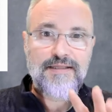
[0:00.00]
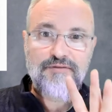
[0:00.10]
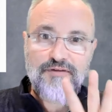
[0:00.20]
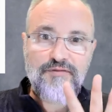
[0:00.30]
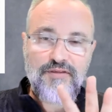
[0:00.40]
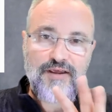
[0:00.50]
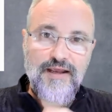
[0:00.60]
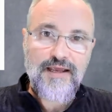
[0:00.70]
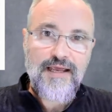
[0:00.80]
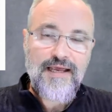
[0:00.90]
The fifth
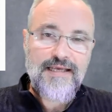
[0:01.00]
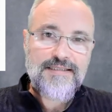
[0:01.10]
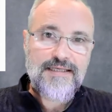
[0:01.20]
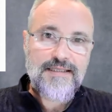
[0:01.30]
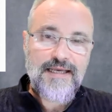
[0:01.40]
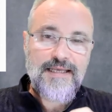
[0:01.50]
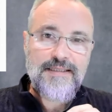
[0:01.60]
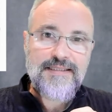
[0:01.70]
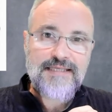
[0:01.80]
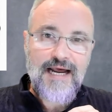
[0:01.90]
thing is that
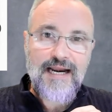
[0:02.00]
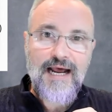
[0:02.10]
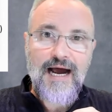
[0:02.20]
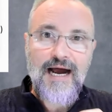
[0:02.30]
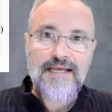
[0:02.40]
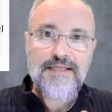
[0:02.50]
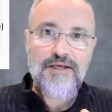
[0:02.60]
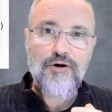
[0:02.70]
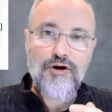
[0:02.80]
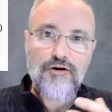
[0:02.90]
it is an
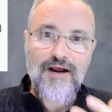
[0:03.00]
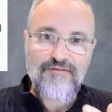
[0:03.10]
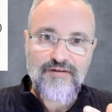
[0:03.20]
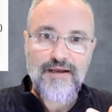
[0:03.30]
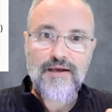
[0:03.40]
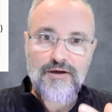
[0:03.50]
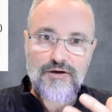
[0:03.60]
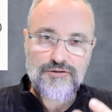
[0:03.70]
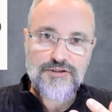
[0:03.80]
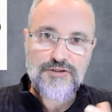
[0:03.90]
idiographic
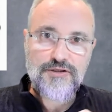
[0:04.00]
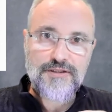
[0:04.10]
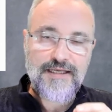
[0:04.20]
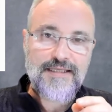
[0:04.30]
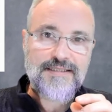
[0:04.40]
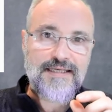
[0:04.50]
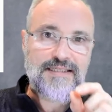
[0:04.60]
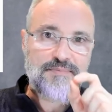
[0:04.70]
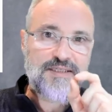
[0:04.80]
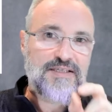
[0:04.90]
construct. It's
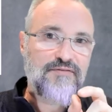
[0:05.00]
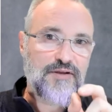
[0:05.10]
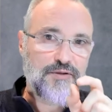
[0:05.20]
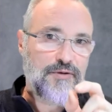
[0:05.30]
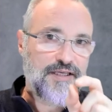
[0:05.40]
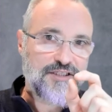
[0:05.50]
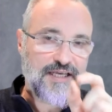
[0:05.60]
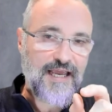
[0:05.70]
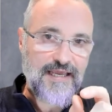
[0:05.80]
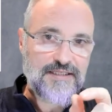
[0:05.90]
specific to
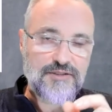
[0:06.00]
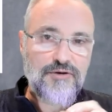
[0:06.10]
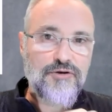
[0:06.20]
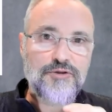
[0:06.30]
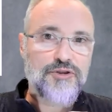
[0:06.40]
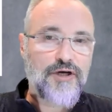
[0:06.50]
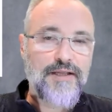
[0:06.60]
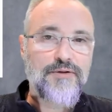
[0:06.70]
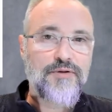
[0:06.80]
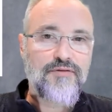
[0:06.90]
each case. You're not
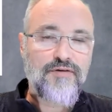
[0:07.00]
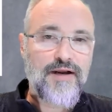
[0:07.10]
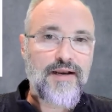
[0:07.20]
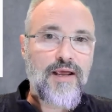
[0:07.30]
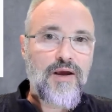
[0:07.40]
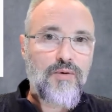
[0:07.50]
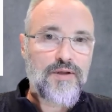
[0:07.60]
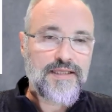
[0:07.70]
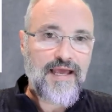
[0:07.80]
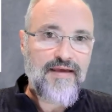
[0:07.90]
trying to define
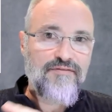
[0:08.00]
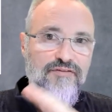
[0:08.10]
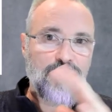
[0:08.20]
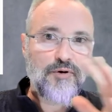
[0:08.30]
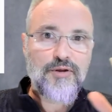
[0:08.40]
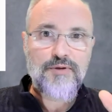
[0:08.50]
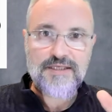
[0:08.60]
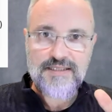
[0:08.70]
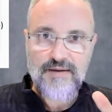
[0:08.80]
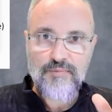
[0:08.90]
what everybody with
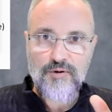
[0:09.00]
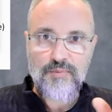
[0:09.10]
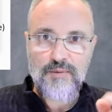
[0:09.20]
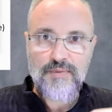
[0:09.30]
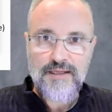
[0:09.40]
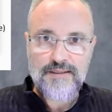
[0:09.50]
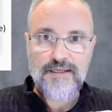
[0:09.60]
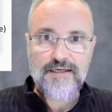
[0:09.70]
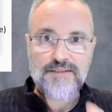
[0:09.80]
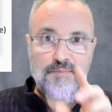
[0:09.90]
the same problem
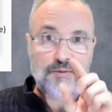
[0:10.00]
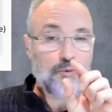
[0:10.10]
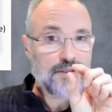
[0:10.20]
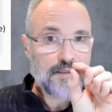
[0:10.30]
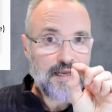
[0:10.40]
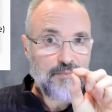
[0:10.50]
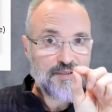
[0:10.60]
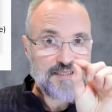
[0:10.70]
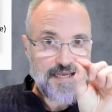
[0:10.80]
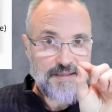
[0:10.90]
does, but what
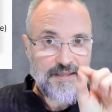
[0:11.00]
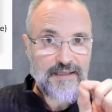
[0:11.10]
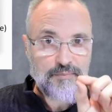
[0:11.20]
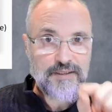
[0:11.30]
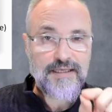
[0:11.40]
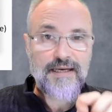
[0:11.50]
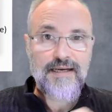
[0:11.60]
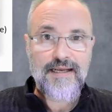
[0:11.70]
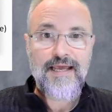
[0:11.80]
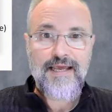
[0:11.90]
happens in that
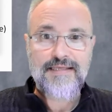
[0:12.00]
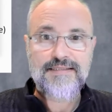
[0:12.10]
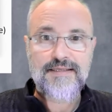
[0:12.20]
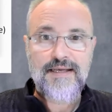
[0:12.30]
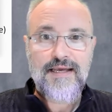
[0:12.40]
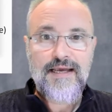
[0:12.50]
particular case.